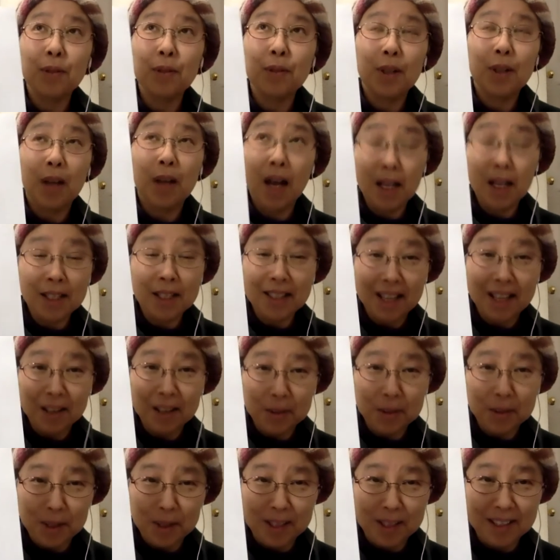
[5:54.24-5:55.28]

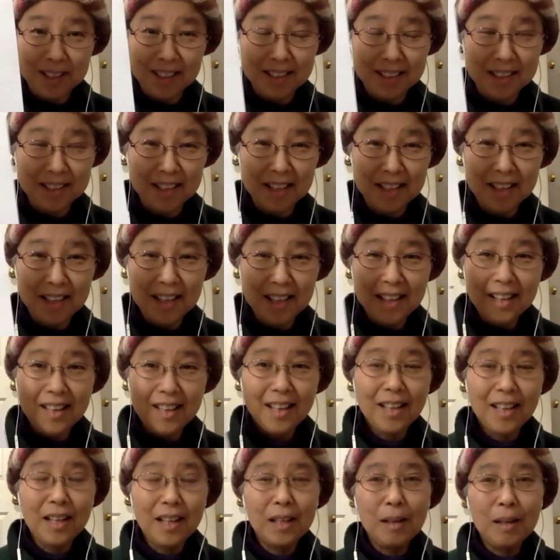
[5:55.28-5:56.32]
undecorated,
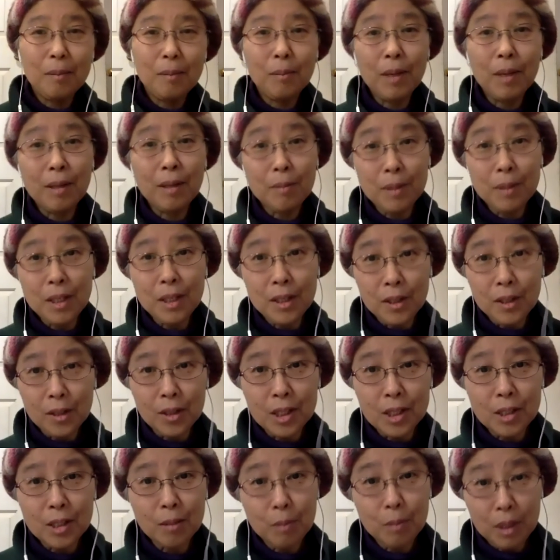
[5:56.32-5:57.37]
maybe there is
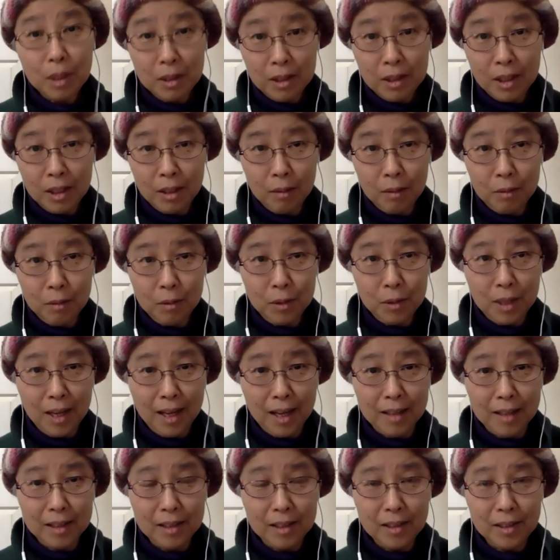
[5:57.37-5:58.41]
a meaning for
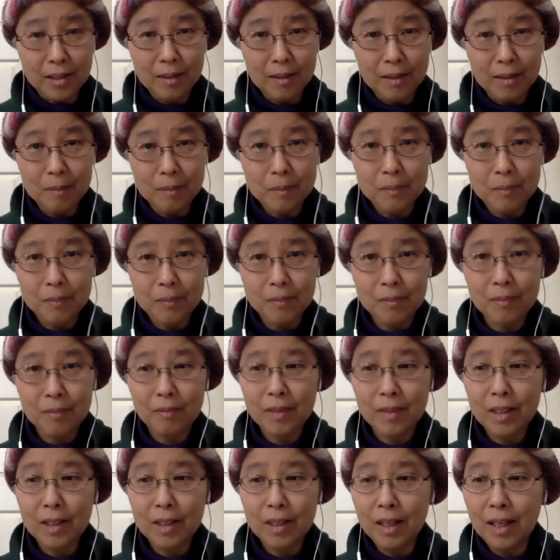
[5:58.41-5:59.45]
that.
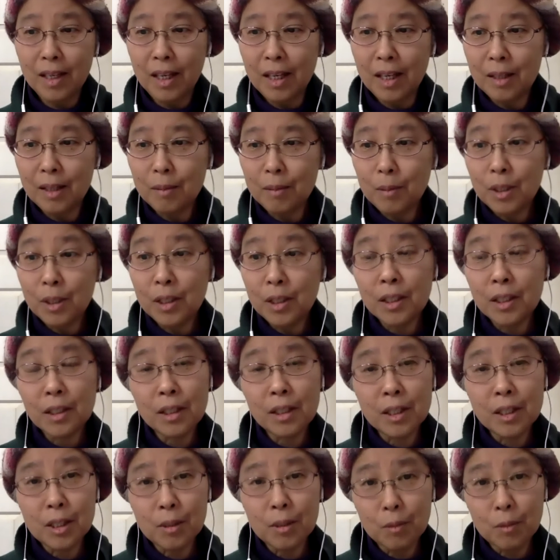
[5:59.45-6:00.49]
And meaning is
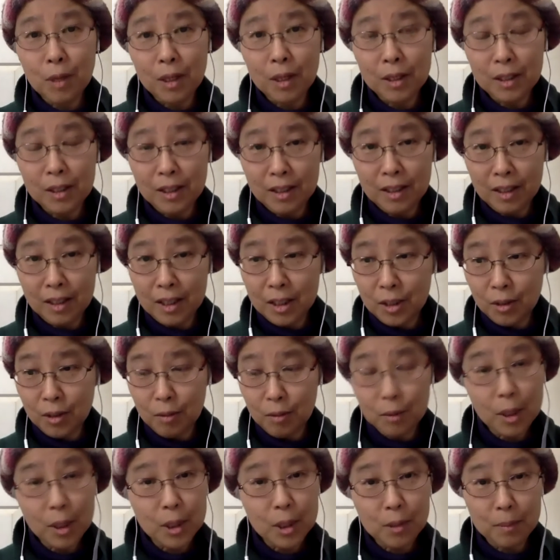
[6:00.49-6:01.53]
what each of
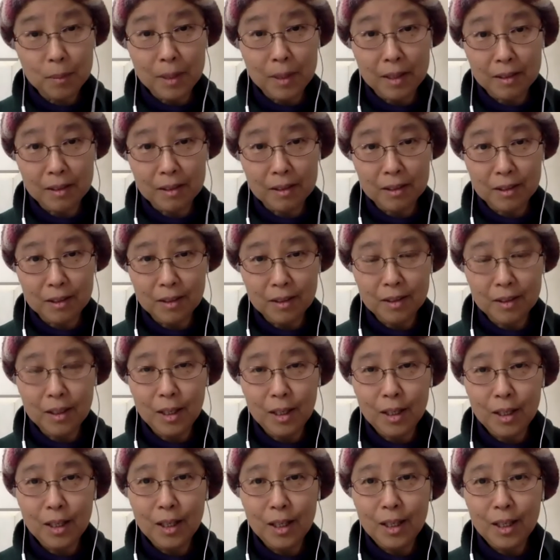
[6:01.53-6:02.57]
us makes.
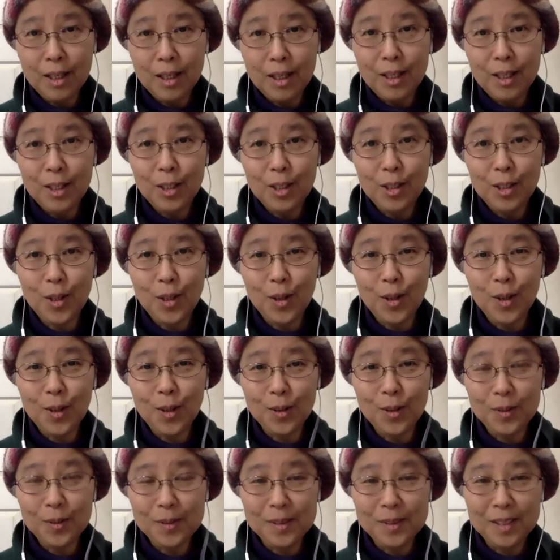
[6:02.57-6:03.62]
So,
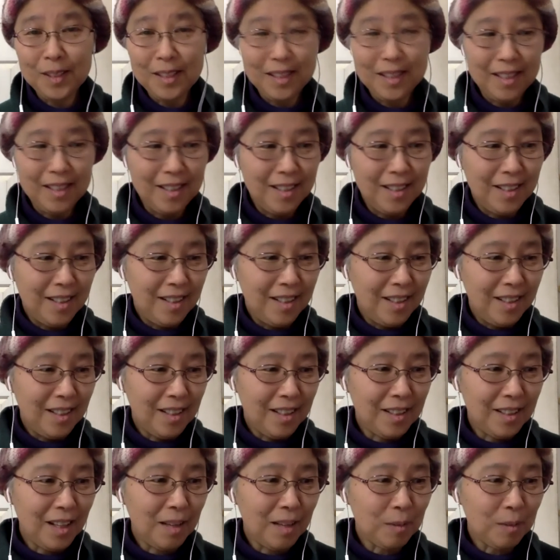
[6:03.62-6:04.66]
and
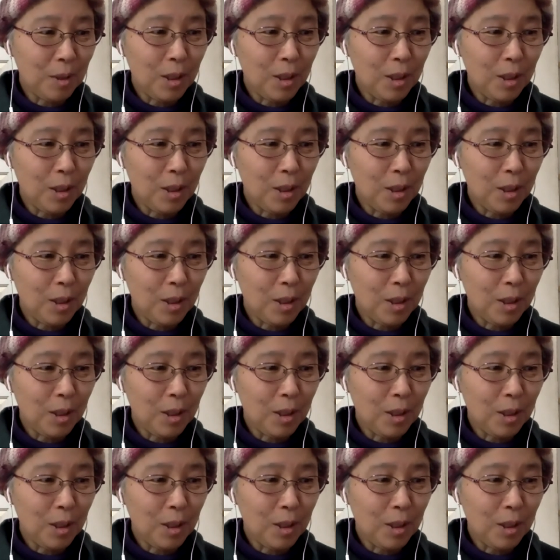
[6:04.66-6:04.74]
I've got